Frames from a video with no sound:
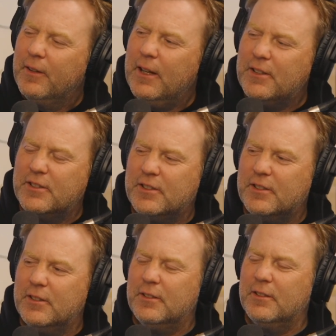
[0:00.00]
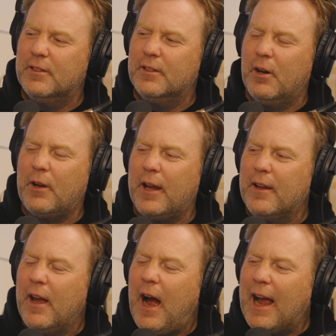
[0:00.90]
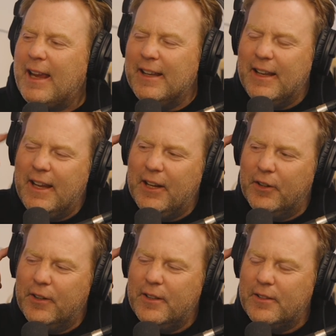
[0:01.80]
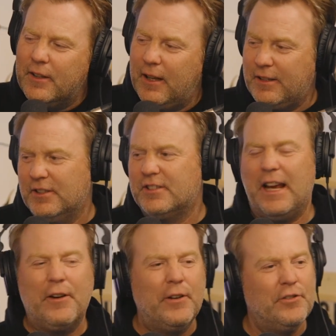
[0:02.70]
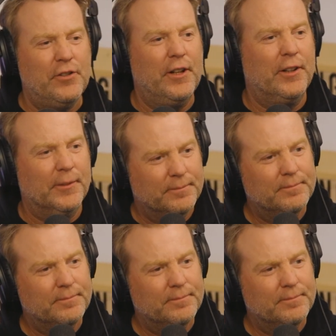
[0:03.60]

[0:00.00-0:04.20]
It's okay. I can hear it as a sound engineer.